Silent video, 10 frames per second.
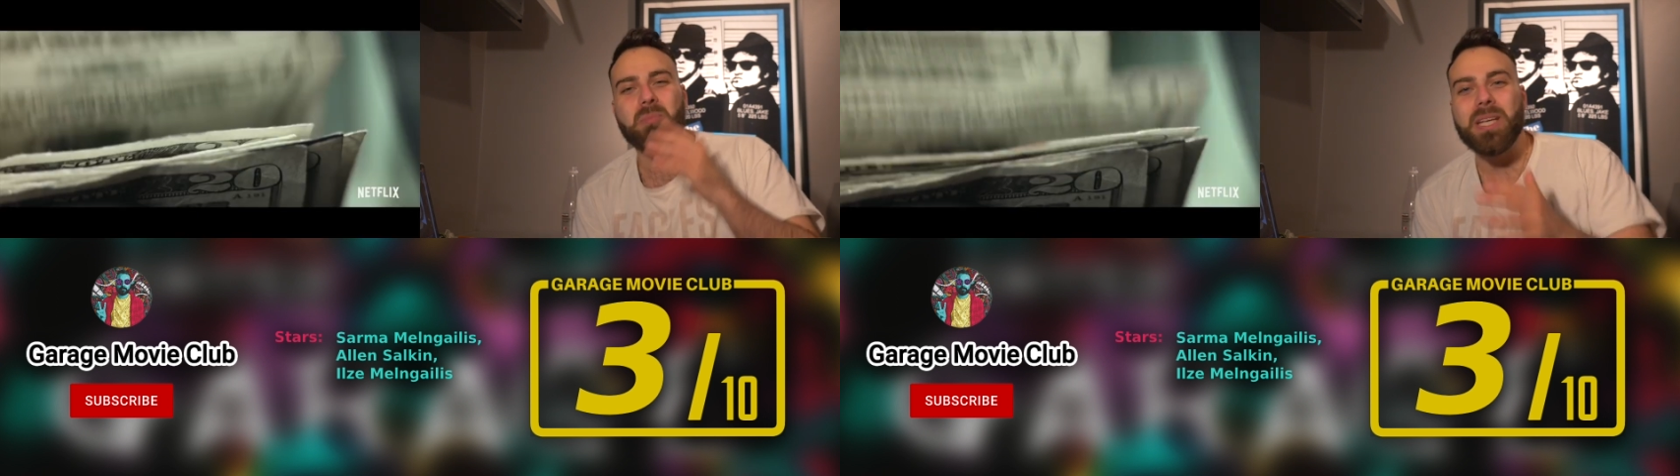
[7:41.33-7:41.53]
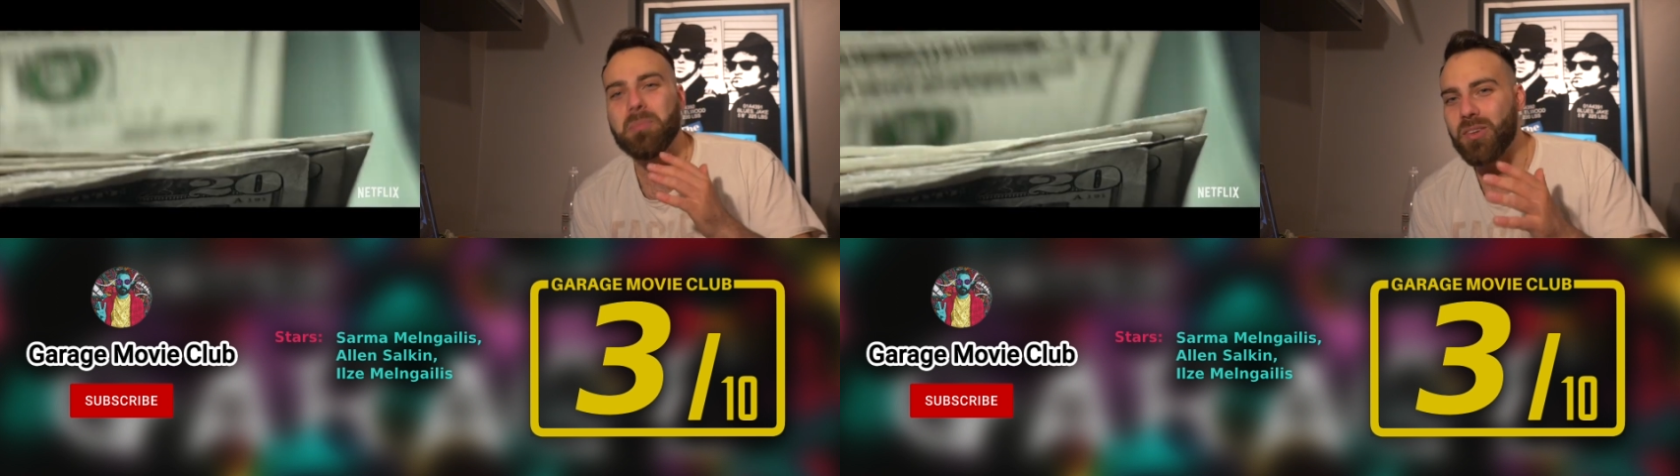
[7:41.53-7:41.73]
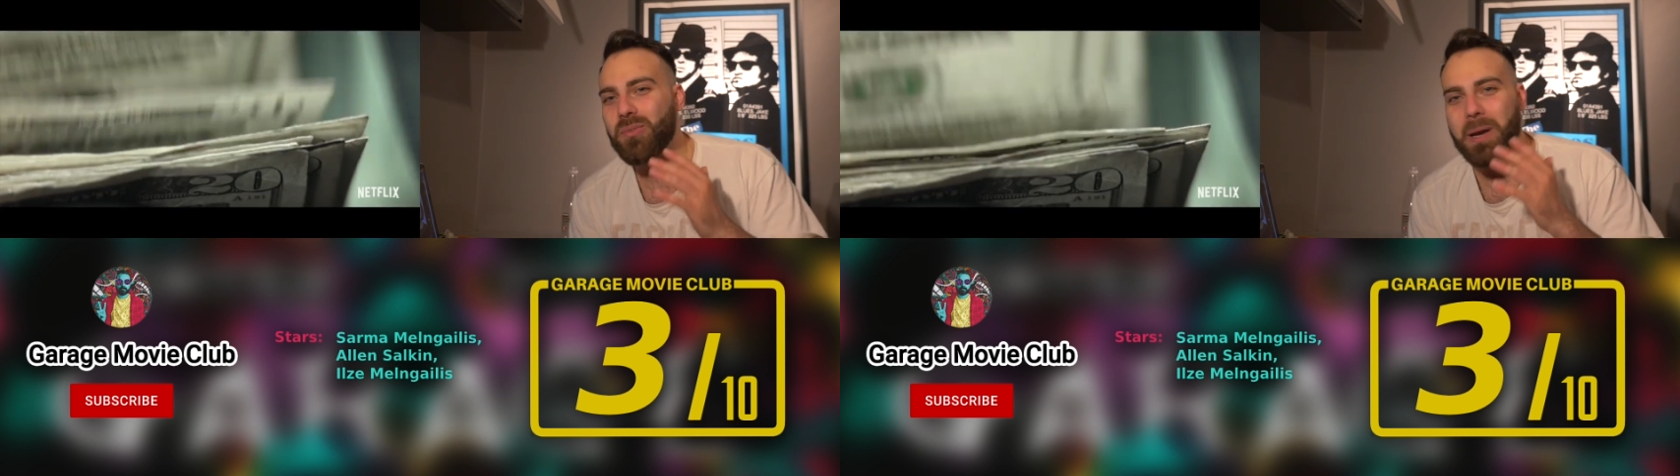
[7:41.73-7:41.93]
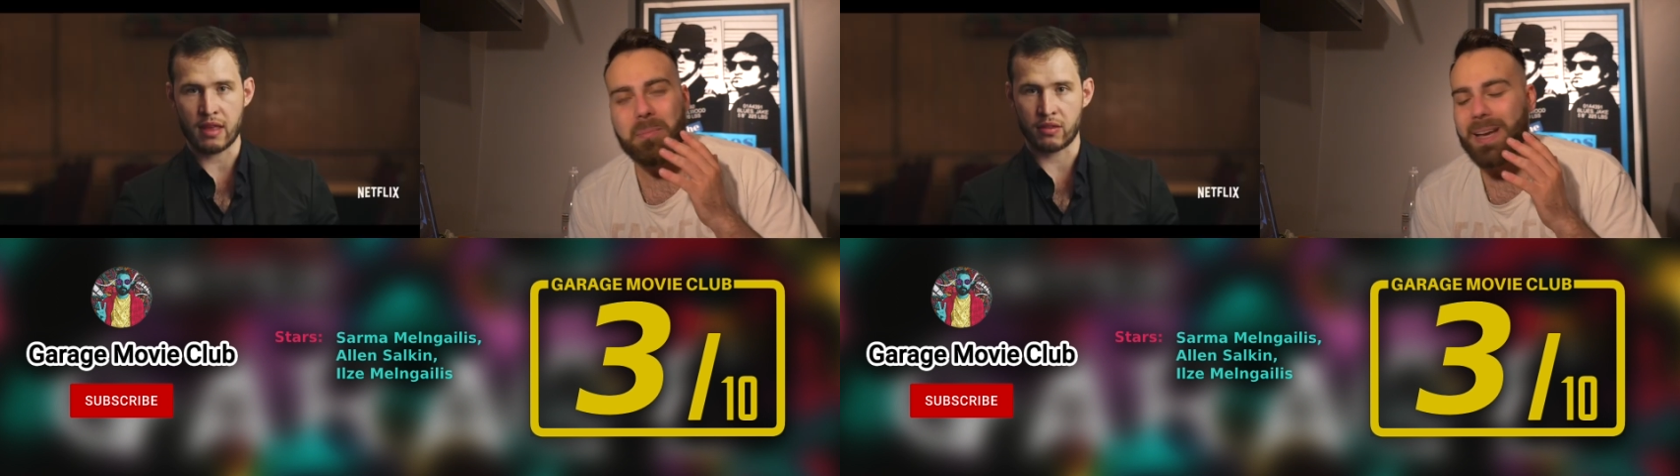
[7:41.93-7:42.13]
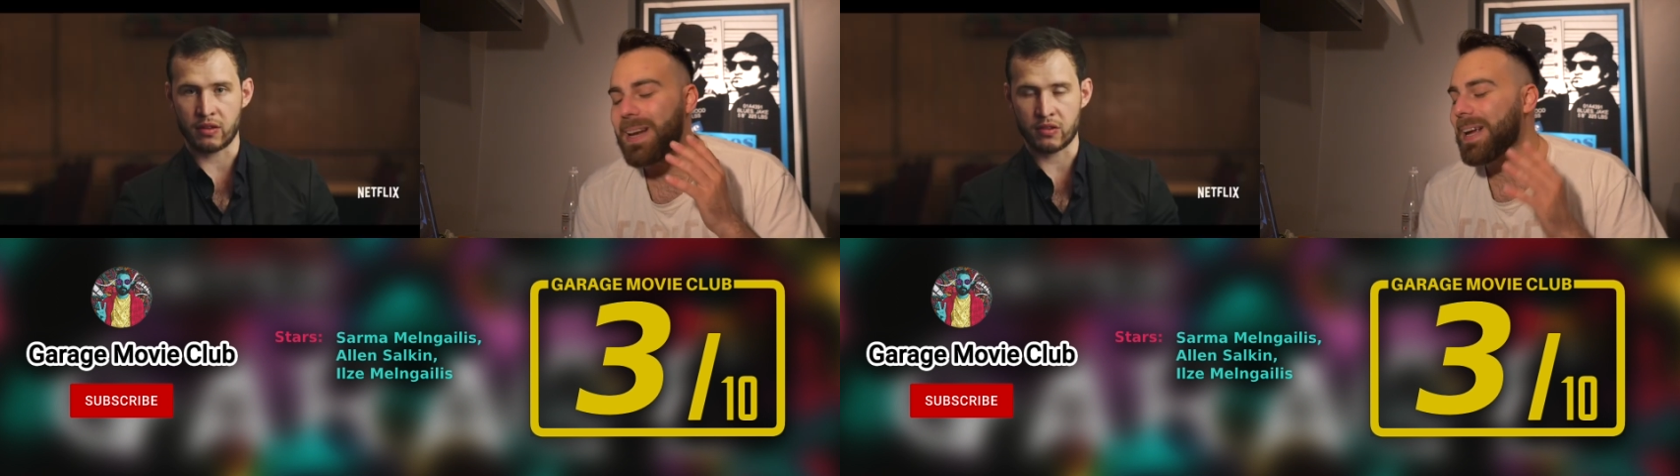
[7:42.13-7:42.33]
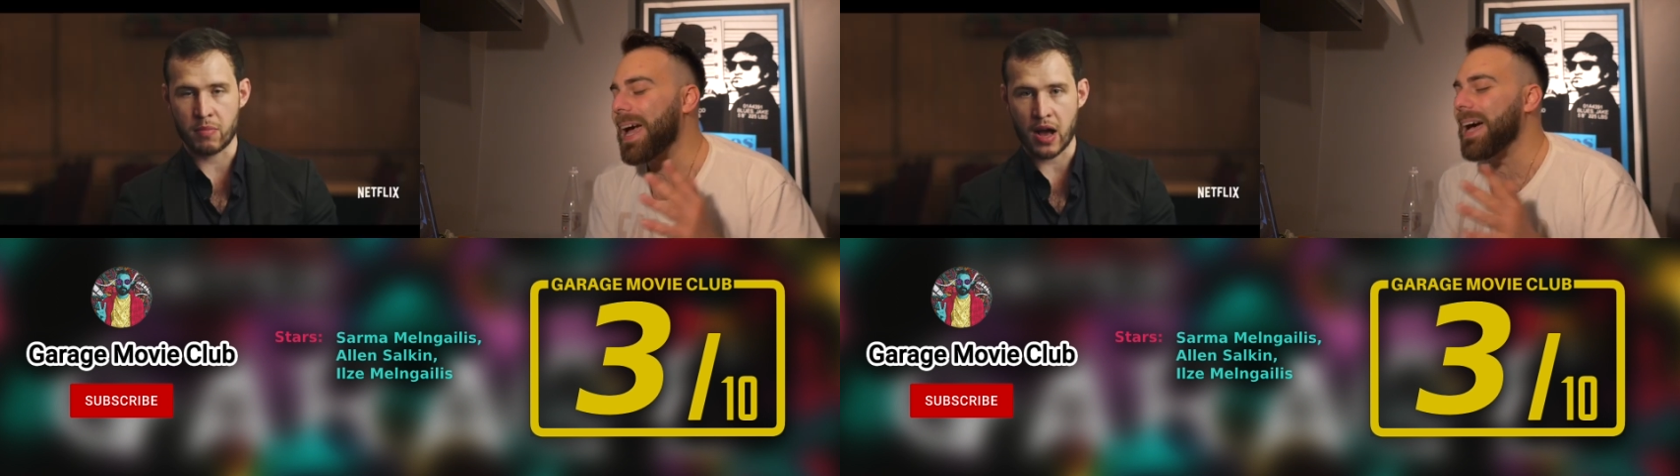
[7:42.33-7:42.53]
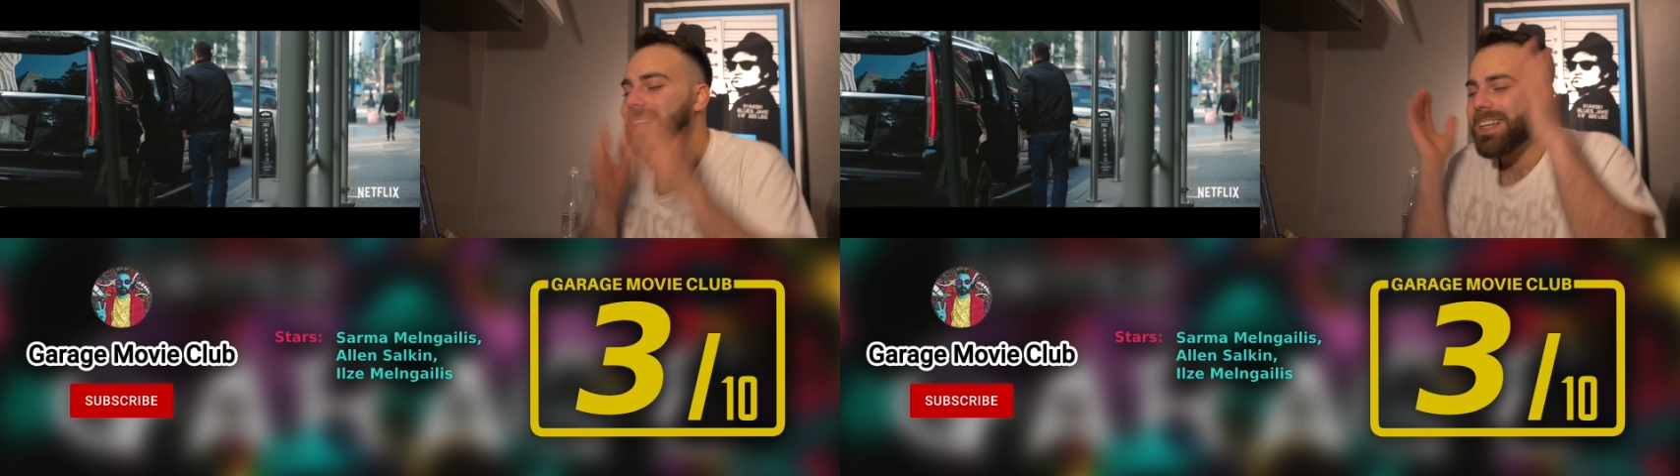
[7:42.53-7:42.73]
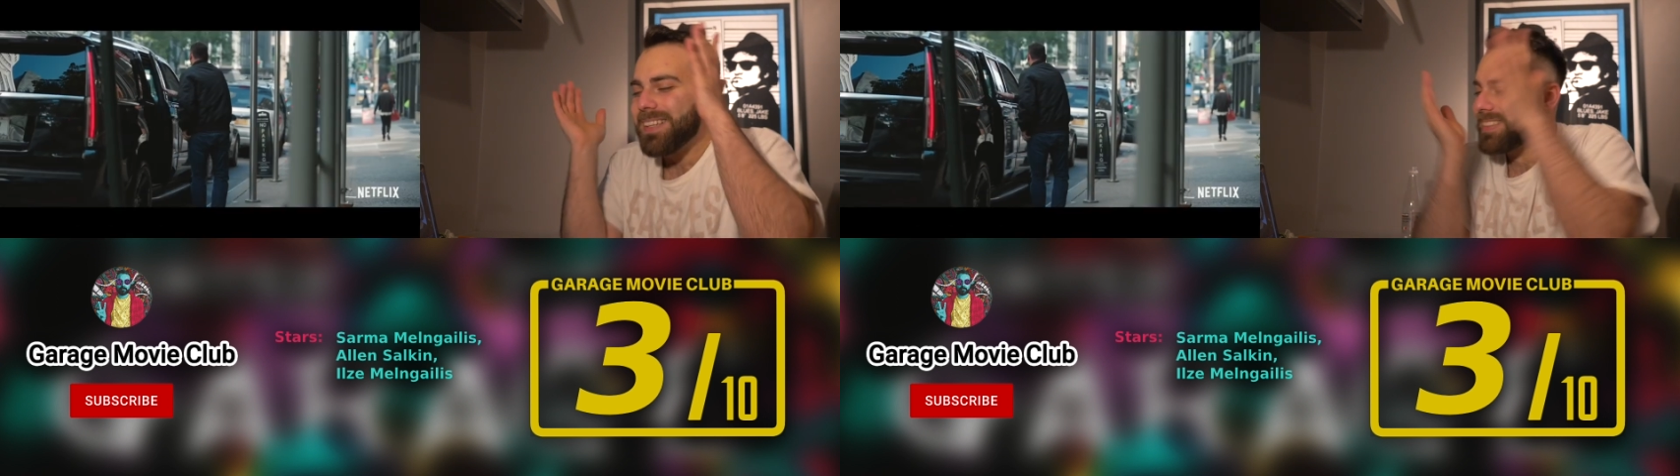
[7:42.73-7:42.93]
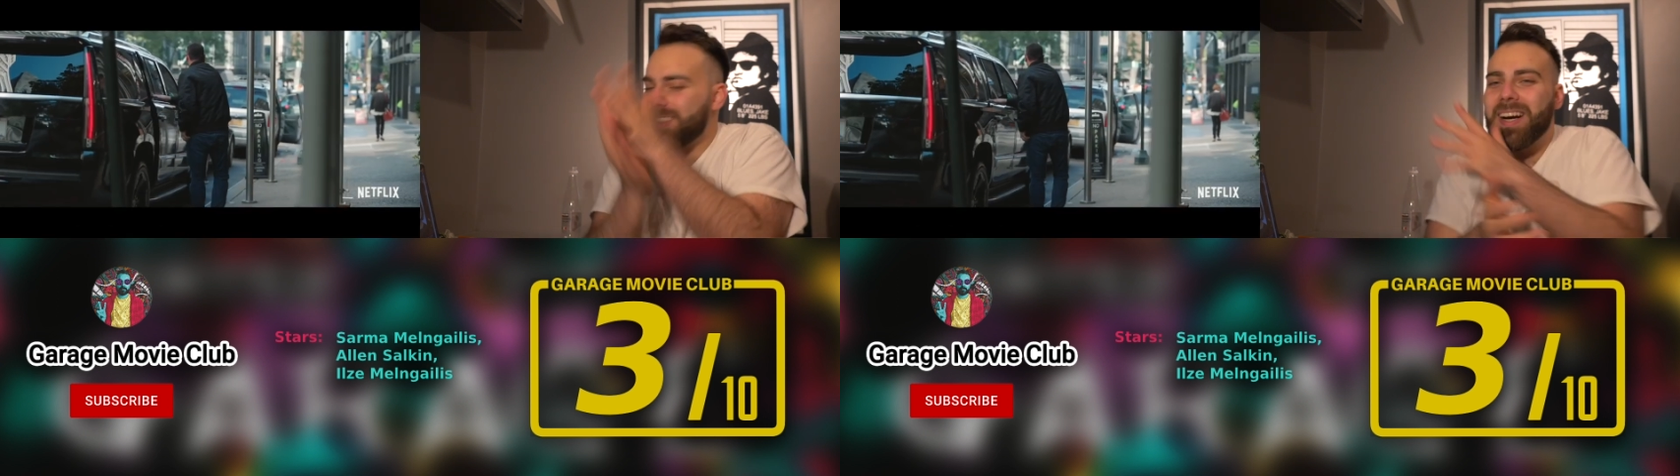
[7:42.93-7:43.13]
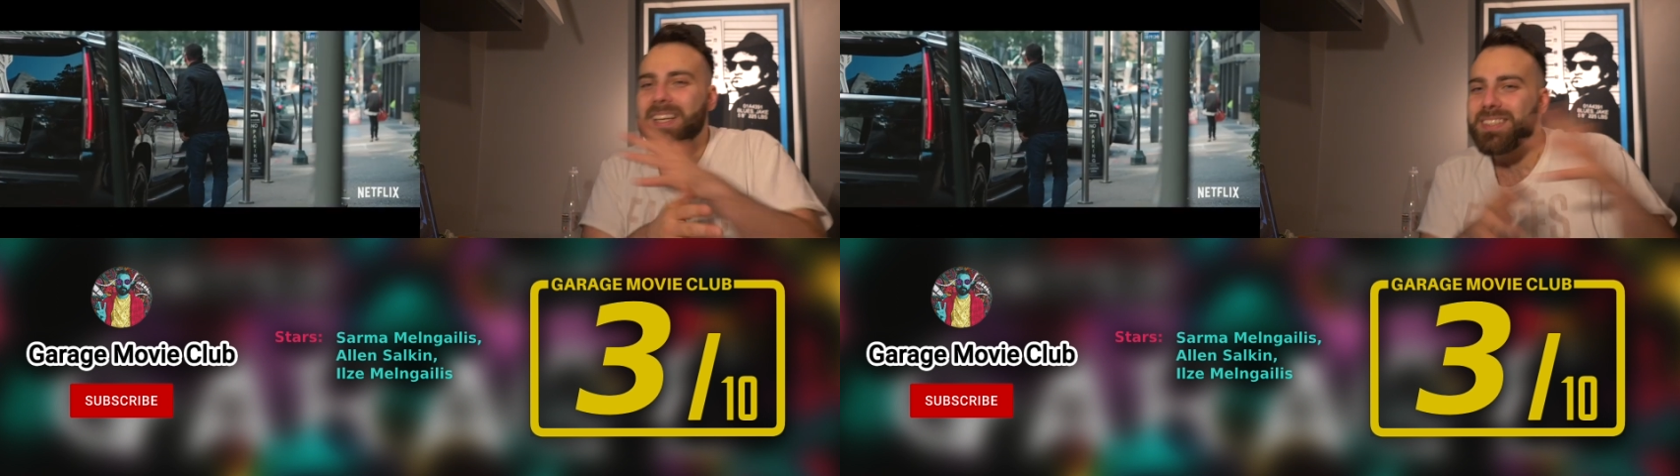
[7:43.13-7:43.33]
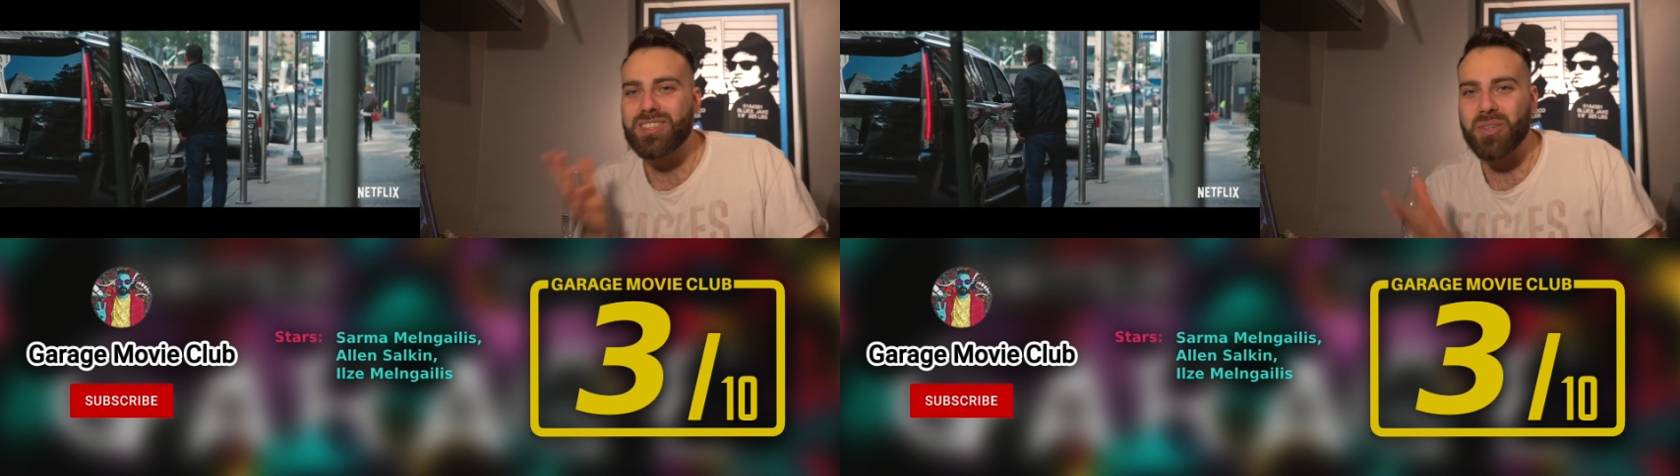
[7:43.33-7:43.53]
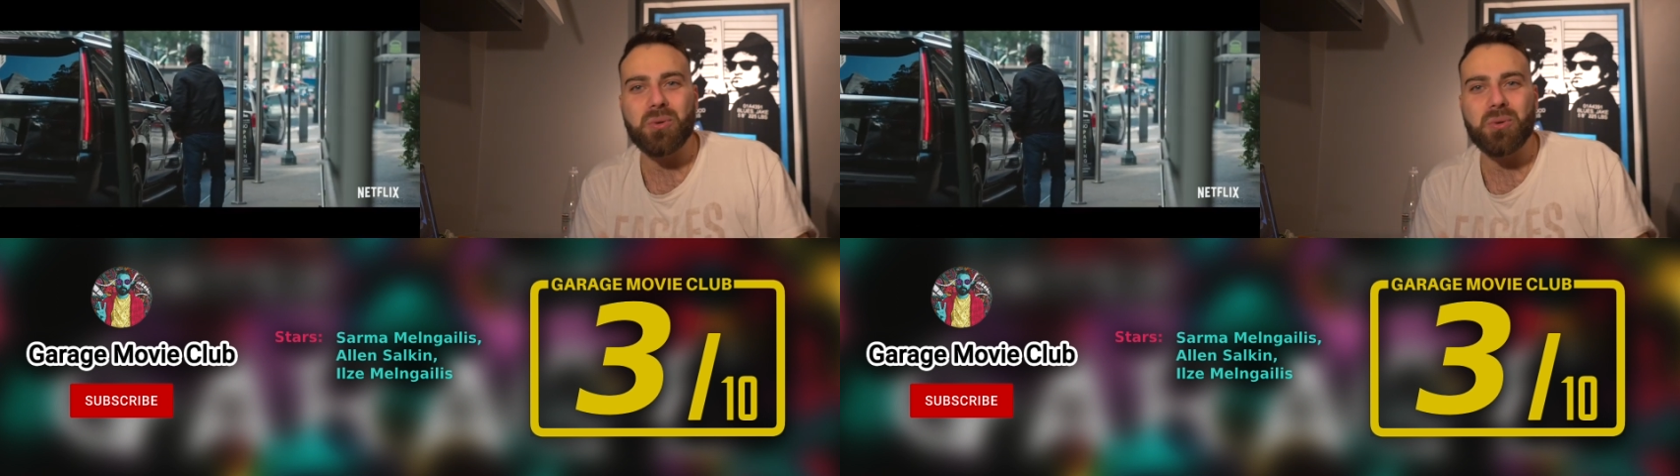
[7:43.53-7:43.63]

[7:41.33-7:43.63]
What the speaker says: meme is what I'm getting at. This guy is so